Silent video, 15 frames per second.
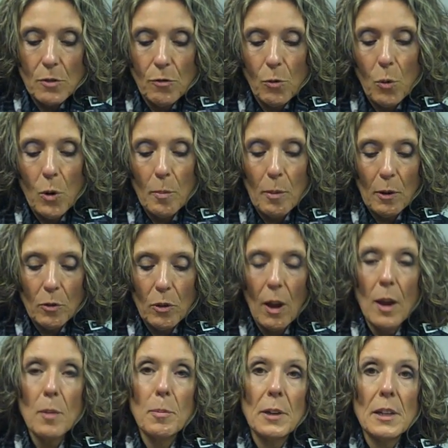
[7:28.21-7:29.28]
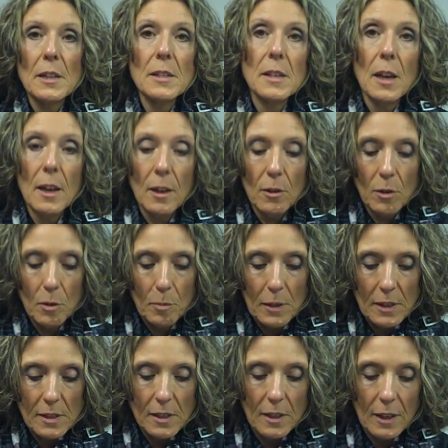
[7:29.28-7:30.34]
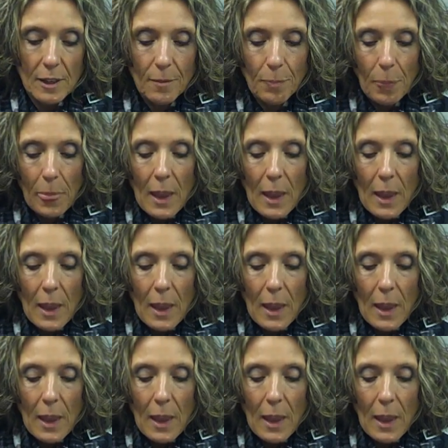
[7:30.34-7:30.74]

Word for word: for both diabetes and obesity.